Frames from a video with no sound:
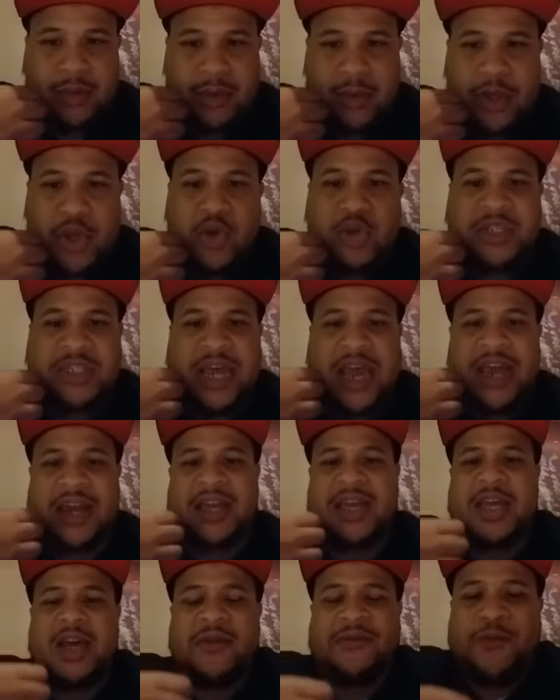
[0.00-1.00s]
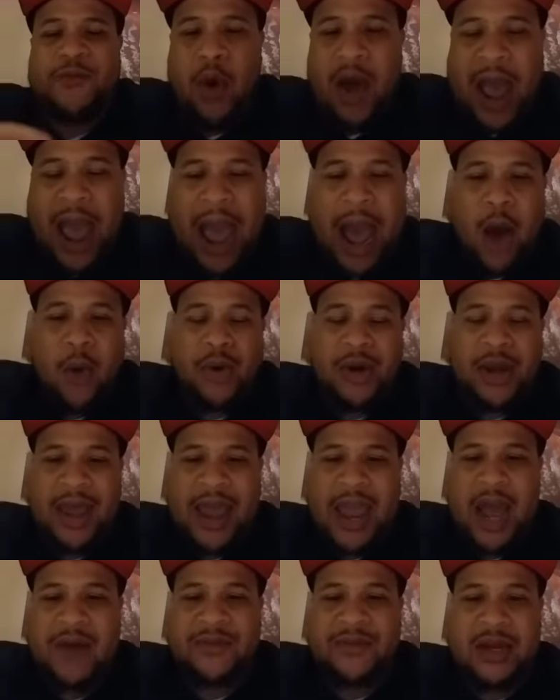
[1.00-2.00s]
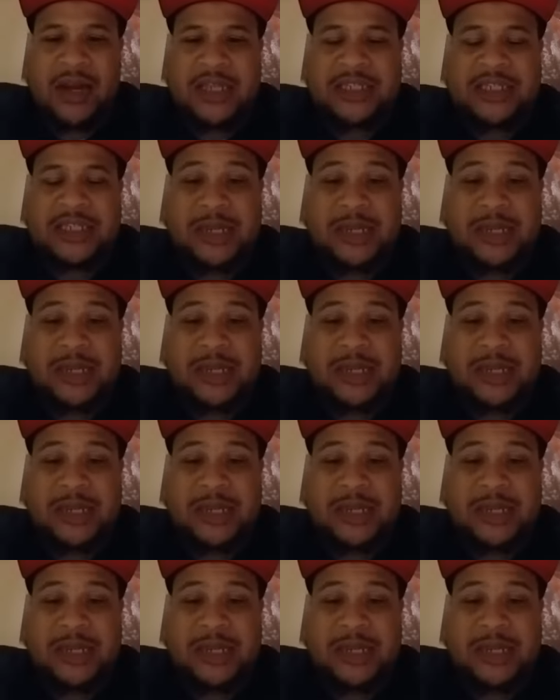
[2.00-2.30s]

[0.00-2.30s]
You stayed in here for an hour and a half and listened